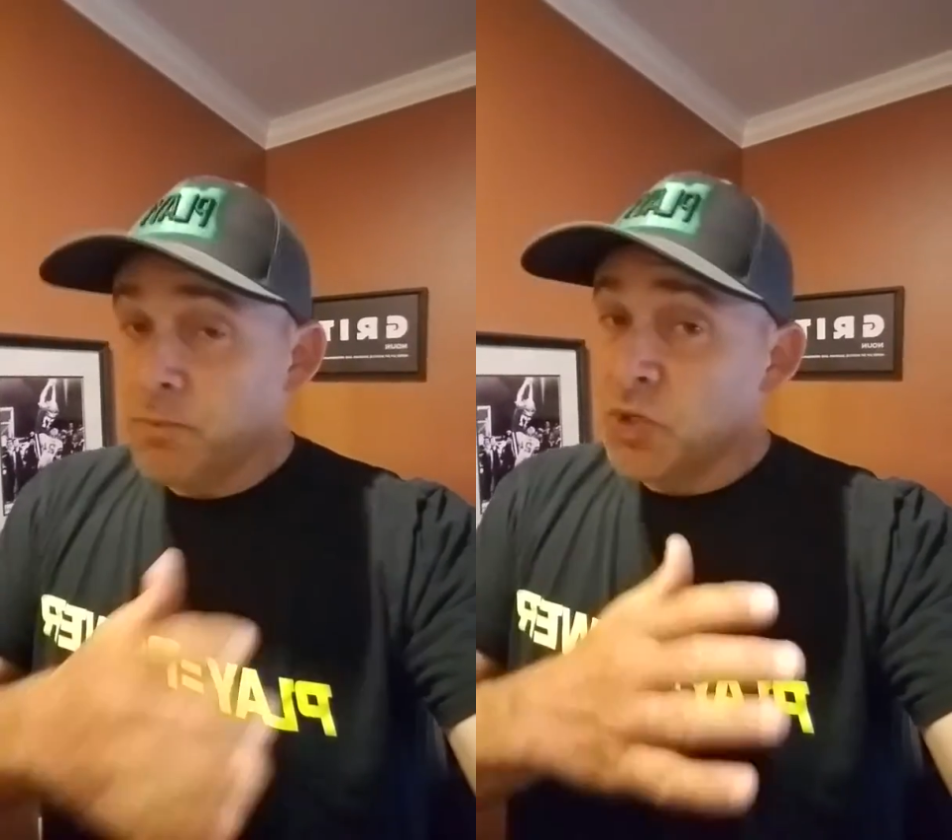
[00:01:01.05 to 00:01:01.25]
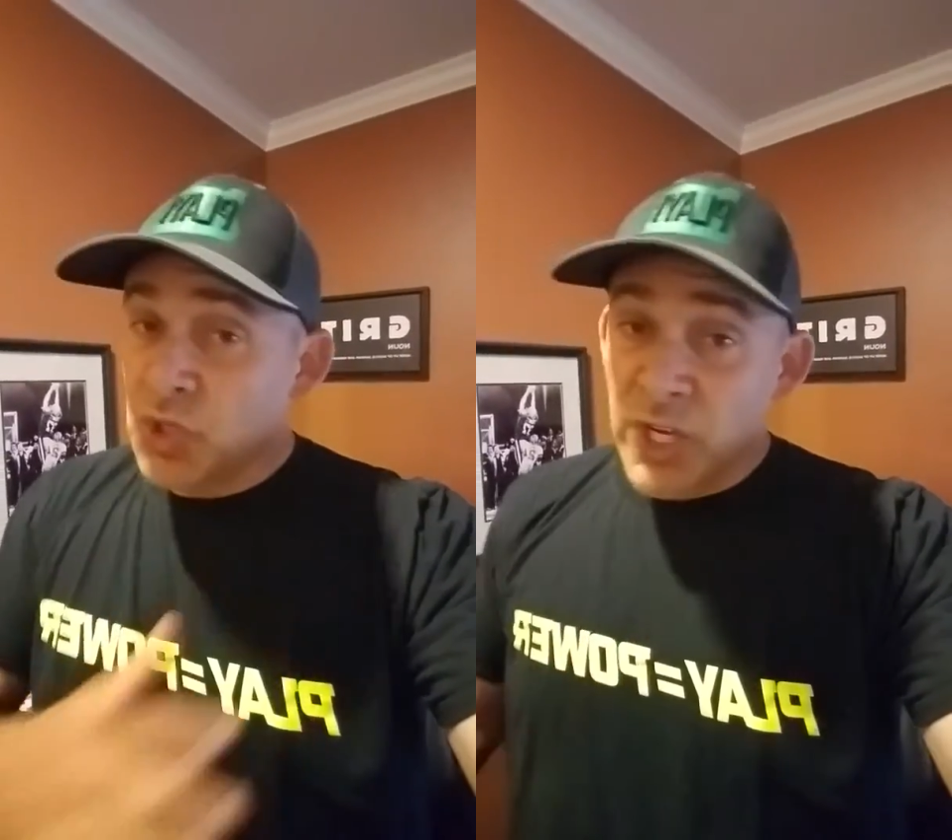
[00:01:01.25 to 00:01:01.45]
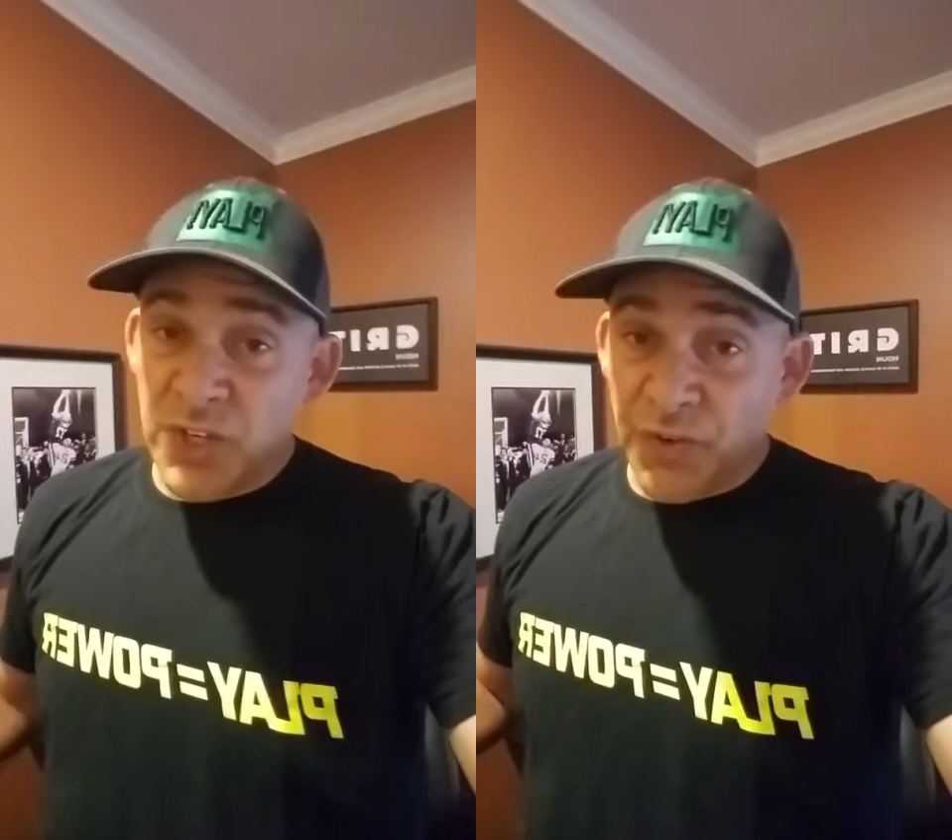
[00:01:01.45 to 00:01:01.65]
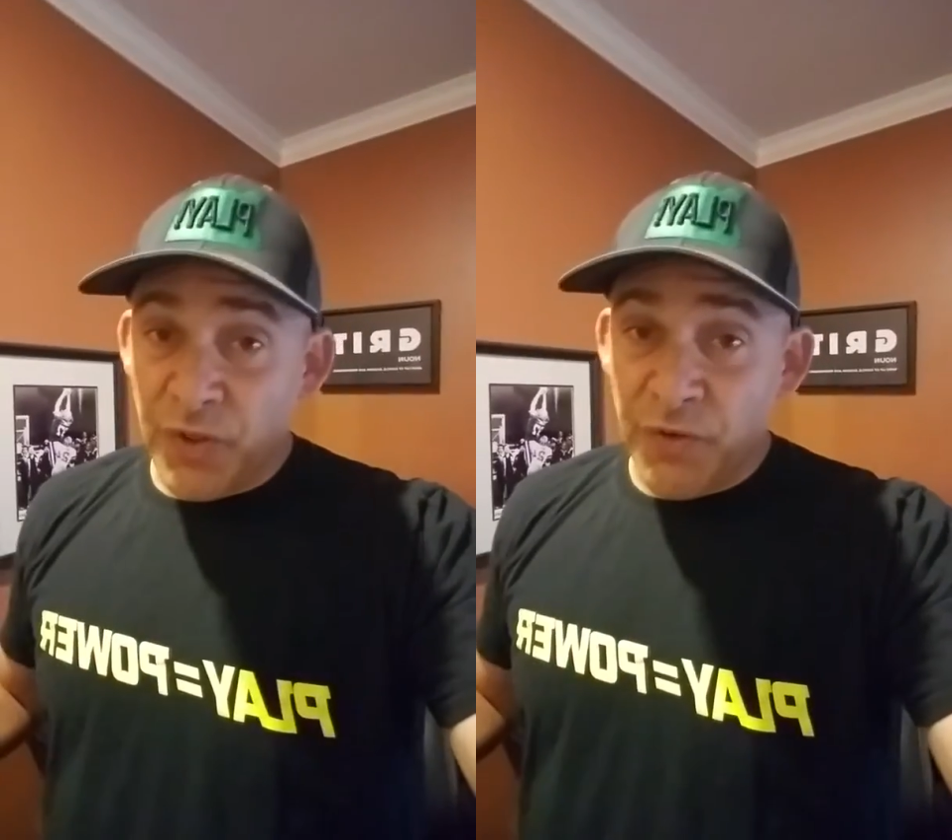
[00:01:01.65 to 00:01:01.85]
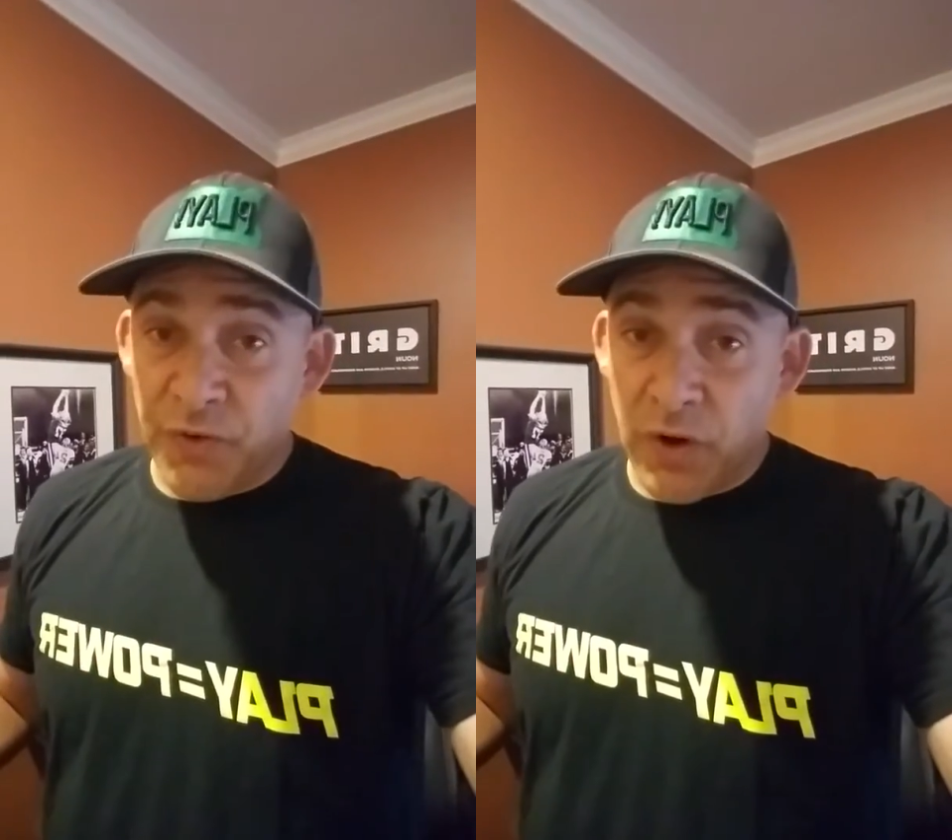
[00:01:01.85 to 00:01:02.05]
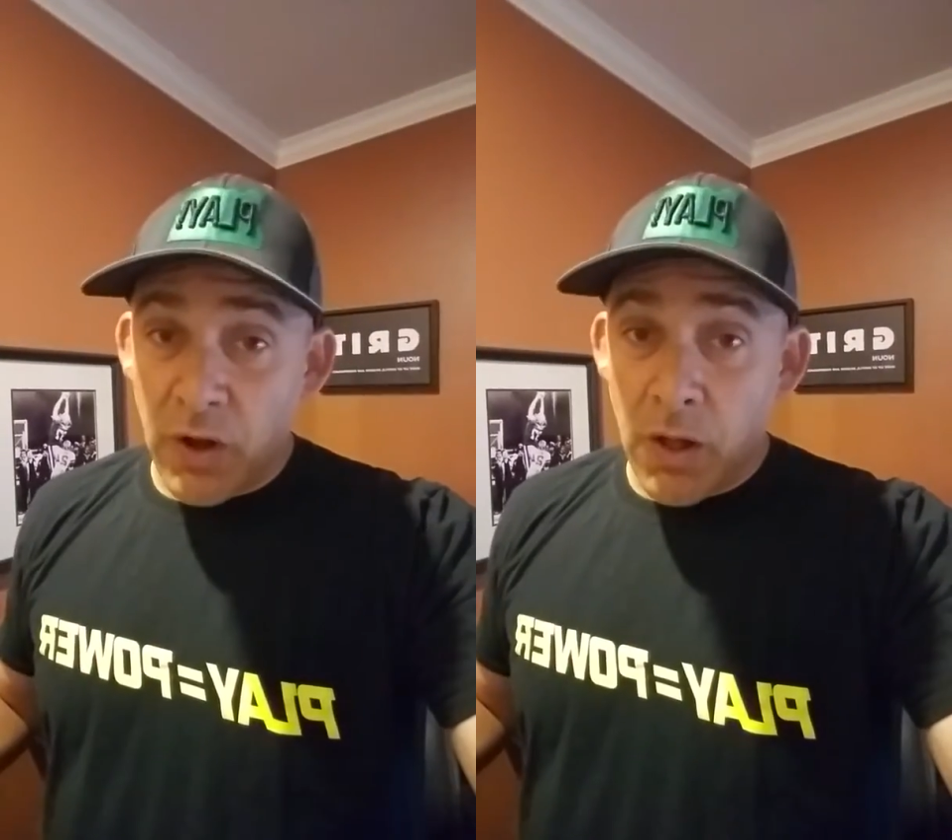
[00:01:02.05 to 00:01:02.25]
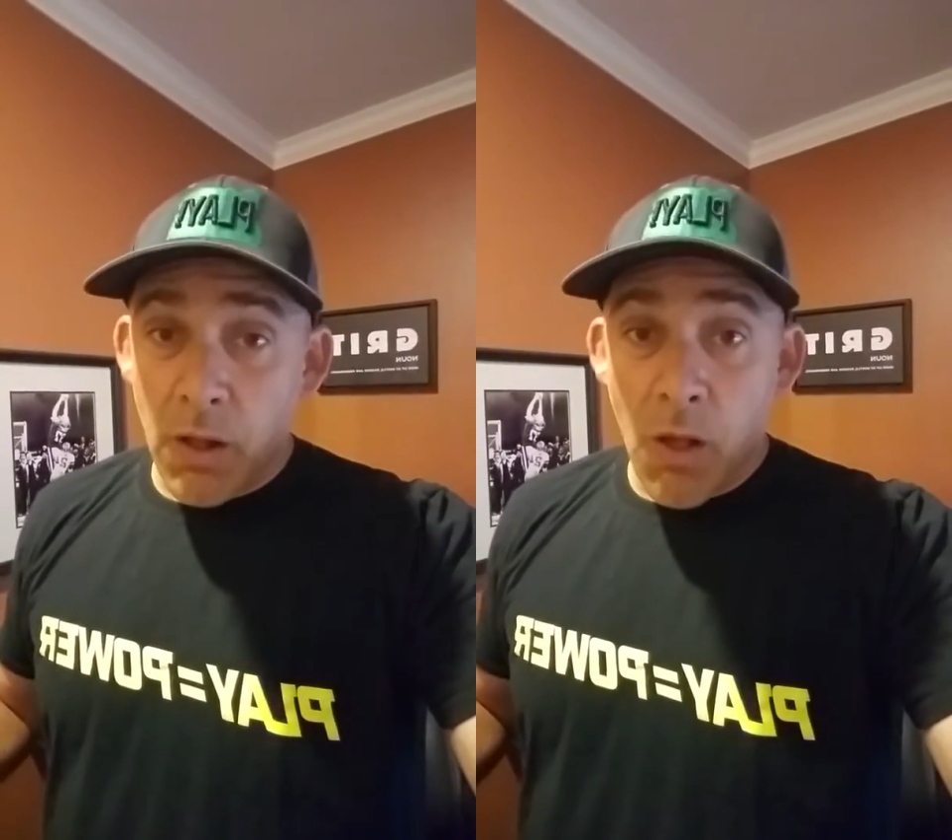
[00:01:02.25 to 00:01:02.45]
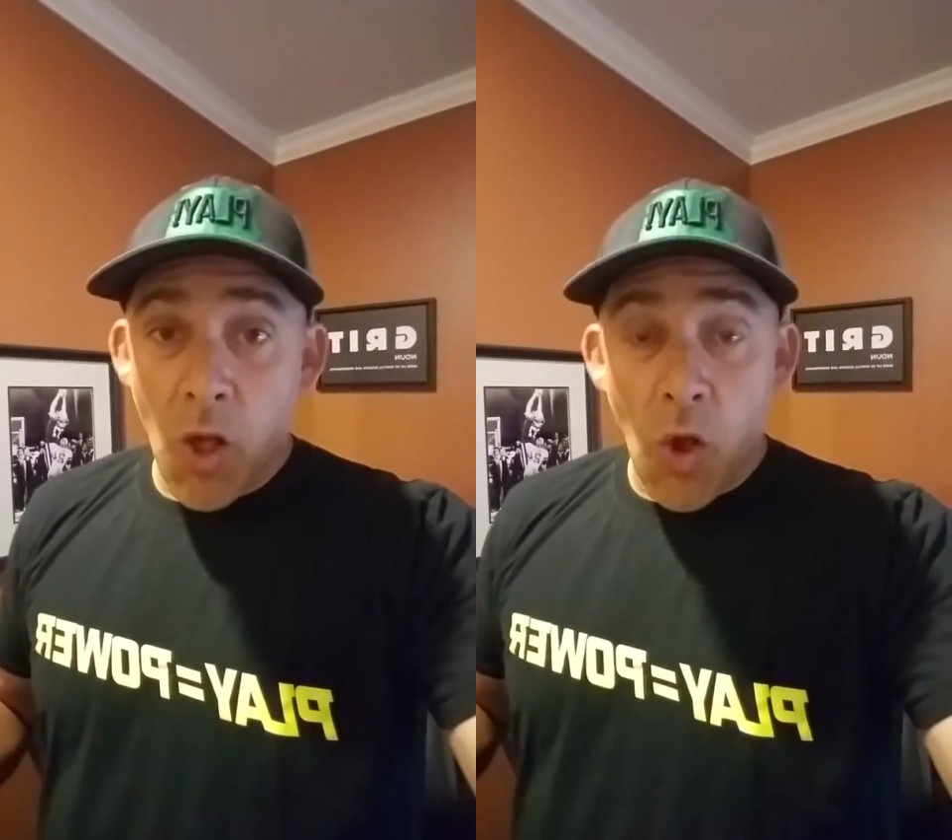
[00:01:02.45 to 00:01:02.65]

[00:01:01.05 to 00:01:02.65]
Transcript: just for the fall